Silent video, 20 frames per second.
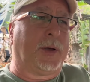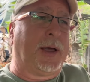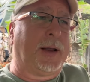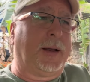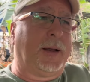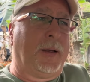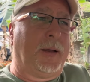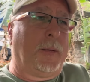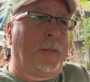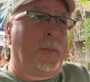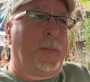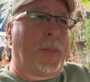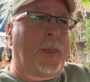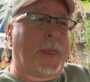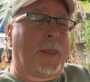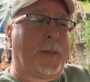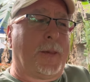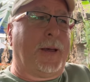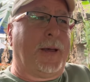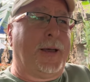And
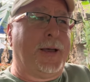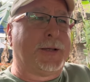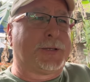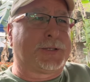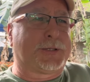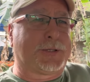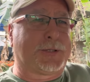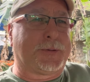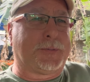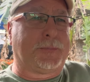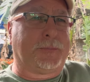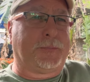it's